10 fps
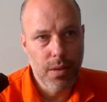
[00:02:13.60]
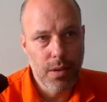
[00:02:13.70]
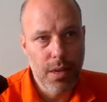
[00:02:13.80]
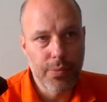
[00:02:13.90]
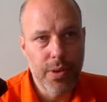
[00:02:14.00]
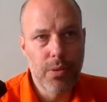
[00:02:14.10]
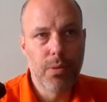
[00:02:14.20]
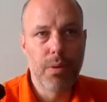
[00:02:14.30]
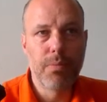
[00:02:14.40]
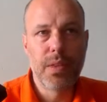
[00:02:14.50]
giving
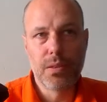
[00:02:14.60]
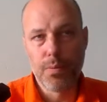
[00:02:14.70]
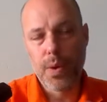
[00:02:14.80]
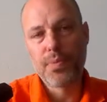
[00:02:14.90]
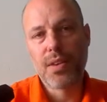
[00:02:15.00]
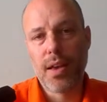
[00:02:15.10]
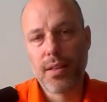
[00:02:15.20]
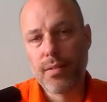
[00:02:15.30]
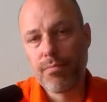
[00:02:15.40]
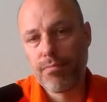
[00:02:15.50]
you this
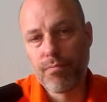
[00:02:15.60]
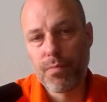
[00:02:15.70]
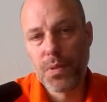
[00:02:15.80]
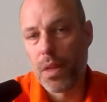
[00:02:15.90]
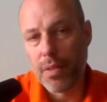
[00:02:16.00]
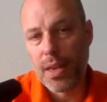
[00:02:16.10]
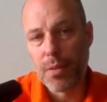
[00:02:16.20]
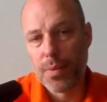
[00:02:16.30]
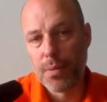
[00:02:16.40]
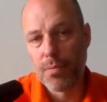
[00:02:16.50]
website. Nothing has
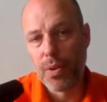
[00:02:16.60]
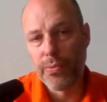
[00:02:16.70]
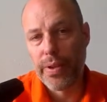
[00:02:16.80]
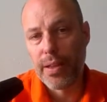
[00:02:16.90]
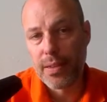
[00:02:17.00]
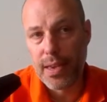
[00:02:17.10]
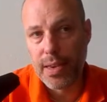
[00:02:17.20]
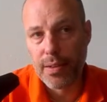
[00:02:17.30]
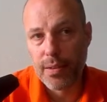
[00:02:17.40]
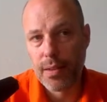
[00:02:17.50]
been modified
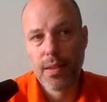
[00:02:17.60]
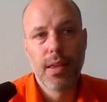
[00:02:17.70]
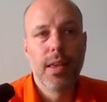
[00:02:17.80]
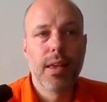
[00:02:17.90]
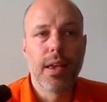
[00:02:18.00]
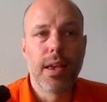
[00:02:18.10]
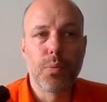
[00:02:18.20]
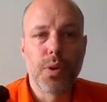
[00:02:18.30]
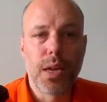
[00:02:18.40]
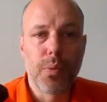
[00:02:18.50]
again. And
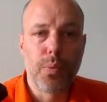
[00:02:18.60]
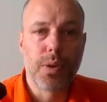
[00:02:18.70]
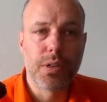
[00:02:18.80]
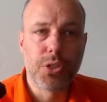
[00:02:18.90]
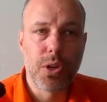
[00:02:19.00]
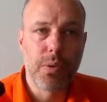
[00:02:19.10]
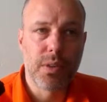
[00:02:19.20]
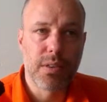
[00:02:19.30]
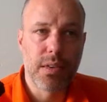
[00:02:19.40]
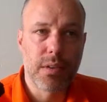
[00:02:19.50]
what I want to show
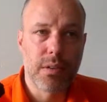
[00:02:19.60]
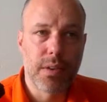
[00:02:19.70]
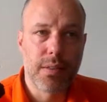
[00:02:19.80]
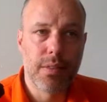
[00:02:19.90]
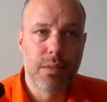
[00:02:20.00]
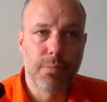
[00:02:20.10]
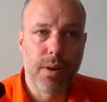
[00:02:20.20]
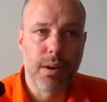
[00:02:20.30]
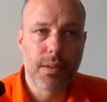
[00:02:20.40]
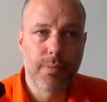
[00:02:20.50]
is here at this
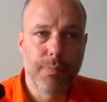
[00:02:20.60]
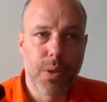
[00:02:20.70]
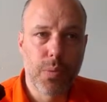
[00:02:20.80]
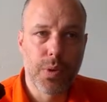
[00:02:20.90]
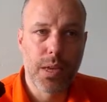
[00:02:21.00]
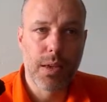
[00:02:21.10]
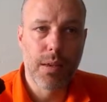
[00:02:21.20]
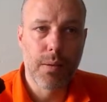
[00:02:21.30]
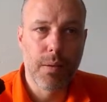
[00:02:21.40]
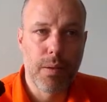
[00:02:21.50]
part, what I
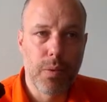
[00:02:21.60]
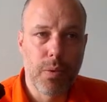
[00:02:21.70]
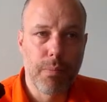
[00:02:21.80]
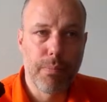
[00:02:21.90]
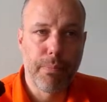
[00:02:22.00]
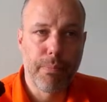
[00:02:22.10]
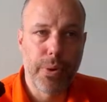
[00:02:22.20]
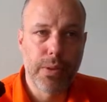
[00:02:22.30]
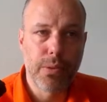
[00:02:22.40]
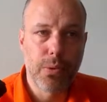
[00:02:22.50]

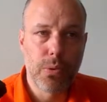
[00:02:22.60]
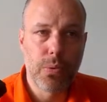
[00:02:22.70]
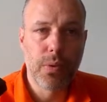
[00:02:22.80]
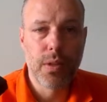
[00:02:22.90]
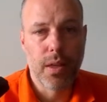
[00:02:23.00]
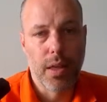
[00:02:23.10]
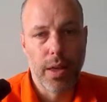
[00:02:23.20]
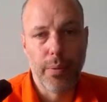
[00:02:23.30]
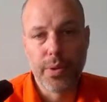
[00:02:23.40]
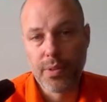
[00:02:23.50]
point to,
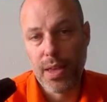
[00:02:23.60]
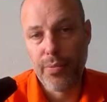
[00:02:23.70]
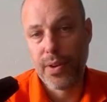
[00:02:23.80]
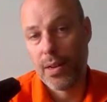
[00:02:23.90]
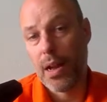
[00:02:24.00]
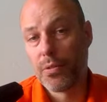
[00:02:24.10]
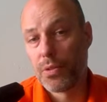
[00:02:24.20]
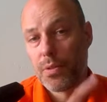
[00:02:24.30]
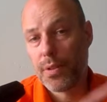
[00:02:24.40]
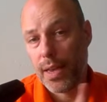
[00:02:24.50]
I want to have a
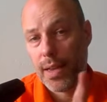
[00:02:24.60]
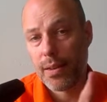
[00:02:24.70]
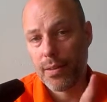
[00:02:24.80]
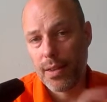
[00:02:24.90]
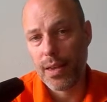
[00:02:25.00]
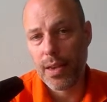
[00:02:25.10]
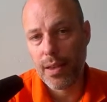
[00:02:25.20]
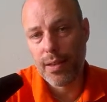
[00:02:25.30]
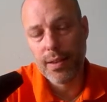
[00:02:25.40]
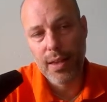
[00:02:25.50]
counter and
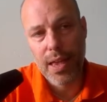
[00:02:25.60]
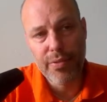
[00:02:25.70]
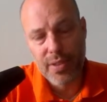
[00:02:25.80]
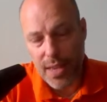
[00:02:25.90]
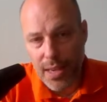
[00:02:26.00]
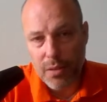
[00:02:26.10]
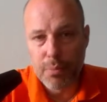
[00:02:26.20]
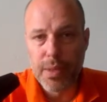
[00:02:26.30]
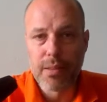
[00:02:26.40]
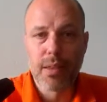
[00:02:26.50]
have it
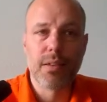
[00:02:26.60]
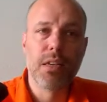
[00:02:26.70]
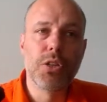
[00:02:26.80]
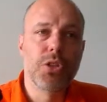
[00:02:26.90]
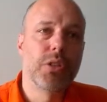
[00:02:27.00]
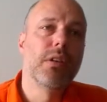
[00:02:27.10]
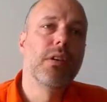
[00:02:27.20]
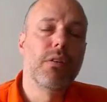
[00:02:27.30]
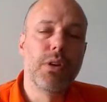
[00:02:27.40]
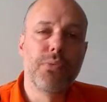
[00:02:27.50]
increment at each
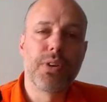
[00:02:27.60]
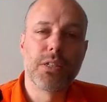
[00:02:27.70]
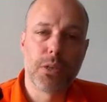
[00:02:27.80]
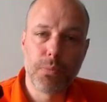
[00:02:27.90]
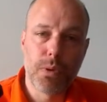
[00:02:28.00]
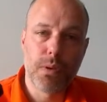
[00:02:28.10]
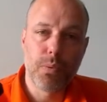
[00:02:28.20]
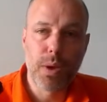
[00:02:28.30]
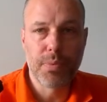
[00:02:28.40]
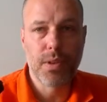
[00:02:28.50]
refresh of the
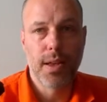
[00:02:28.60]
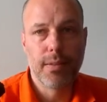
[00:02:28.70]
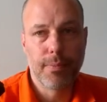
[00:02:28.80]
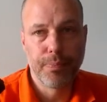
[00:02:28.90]
website.